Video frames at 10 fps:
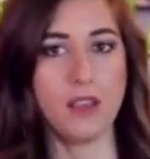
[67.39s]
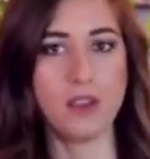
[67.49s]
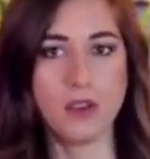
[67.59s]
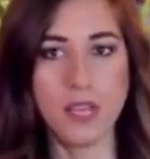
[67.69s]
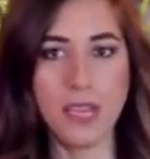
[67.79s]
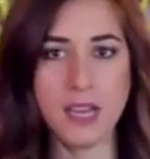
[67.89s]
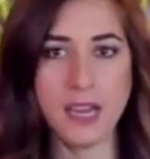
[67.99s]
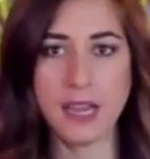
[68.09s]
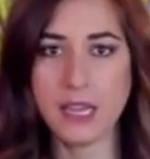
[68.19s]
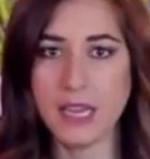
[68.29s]
You clean
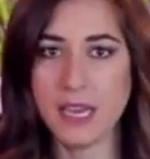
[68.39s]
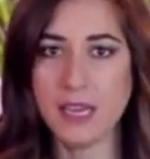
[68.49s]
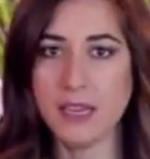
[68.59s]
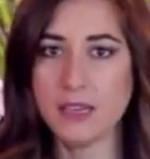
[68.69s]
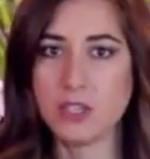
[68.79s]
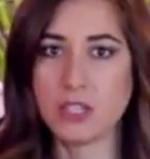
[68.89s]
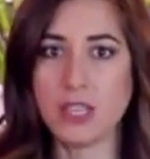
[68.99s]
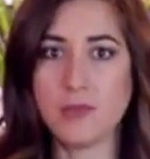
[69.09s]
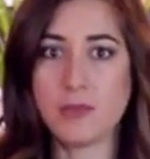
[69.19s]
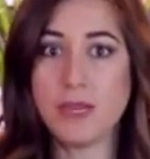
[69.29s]
and clean, it just
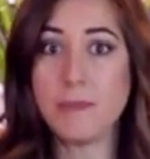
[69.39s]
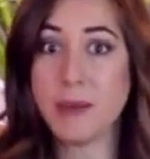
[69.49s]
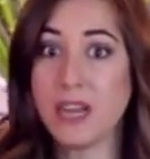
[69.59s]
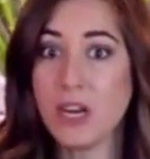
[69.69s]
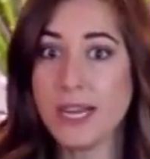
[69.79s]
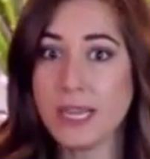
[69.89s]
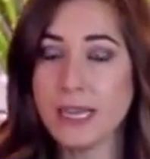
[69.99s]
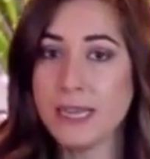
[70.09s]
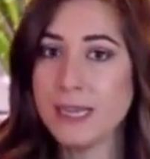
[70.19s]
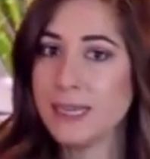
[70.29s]
keeps reappearing
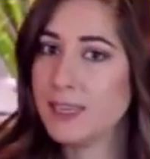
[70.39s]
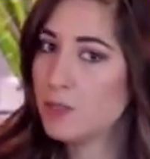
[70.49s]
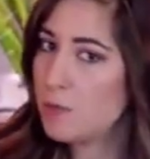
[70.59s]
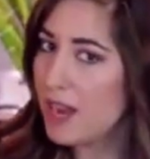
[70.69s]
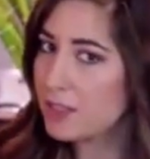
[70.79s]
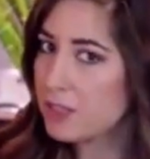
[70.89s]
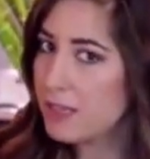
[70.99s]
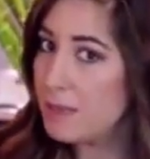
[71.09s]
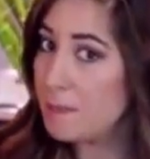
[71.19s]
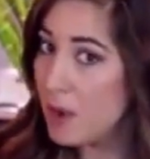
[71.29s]
and is
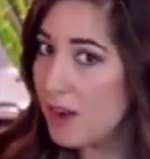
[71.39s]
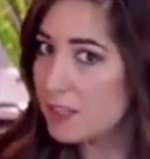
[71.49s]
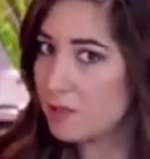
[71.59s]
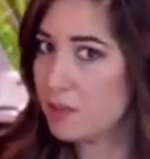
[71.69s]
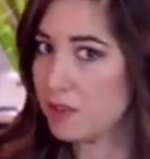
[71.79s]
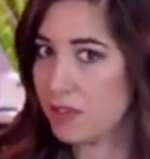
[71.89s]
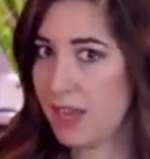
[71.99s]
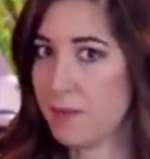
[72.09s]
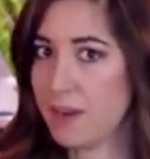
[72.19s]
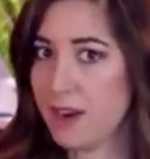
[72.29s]
practically impossible to
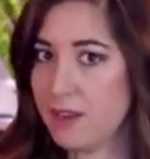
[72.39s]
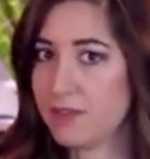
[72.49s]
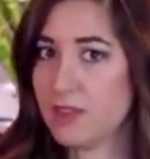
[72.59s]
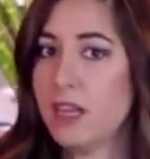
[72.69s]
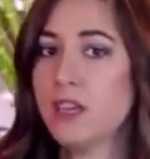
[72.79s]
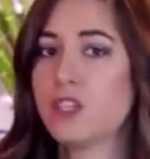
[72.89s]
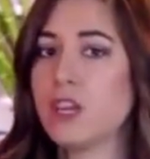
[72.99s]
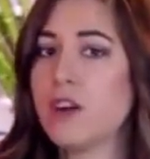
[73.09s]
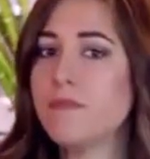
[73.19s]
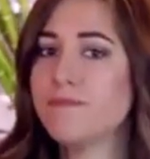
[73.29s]
get rid of.
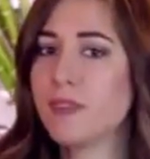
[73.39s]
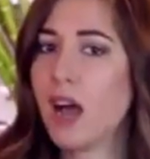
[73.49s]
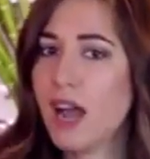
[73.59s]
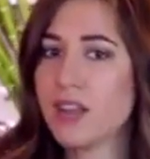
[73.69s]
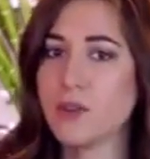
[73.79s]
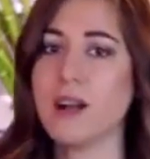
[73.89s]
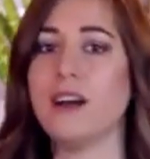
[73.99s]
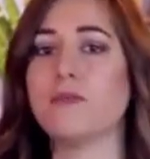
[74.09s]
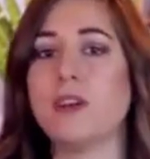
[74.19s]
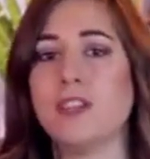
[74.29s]
So I
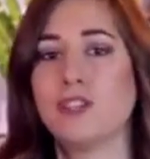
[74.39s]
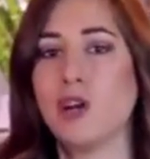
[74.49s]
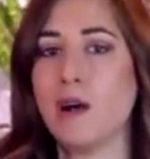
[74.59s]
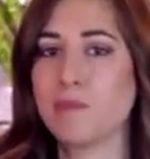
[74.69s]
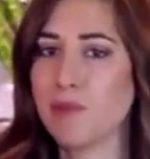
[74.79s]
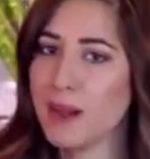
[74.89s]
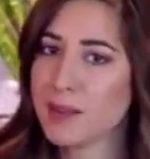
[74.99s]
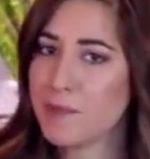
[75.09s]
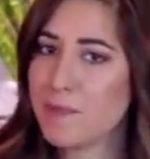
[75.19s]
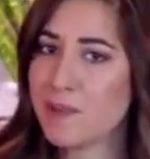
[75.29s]
corralled one of the top
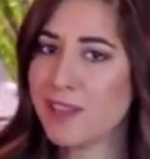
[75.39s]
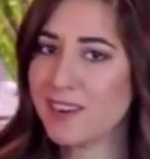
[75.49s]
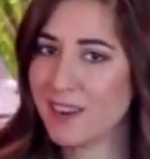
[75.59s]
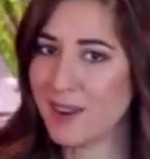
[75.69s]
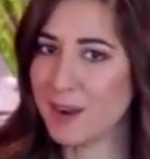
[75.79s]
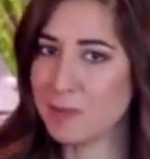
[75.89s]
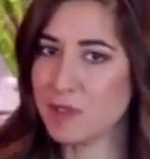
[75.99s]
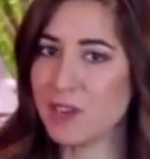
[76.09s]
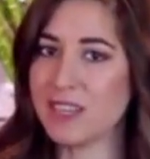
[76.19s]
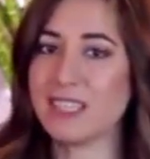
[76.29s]
product people here at
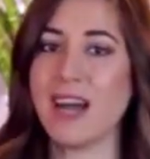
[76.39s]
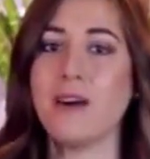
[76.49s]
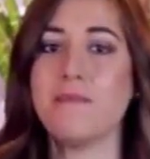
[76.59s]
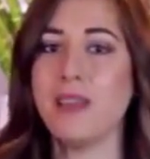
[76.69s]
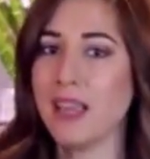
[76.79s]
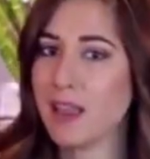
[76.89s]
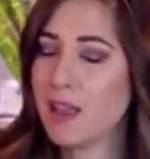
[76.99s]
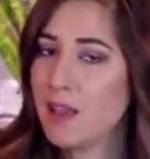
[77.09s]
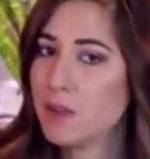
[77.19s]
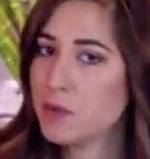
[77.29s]
Armstrong to help
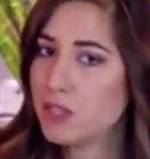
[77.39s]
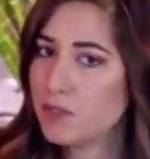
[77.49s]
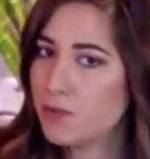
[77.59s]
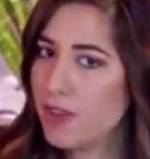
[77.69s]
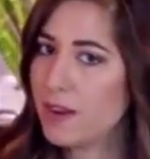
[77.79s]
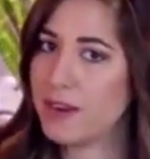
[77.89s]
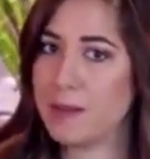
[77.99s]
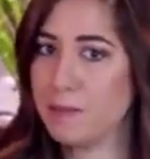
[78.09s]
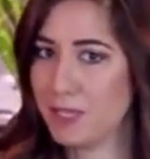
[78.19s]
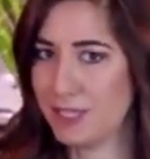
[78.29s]
me with this
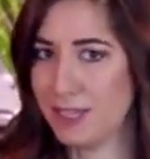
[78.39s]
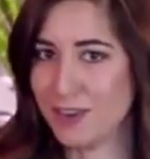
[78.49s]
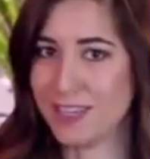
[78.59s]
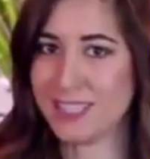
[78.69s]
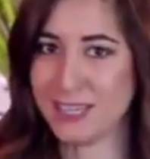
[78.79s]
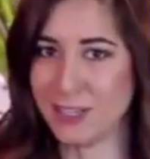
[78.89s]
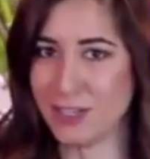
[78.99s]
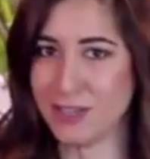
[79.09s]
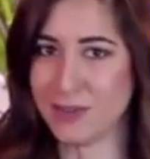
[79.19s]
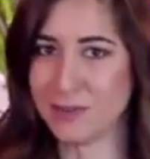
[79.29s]
very mysterious issue.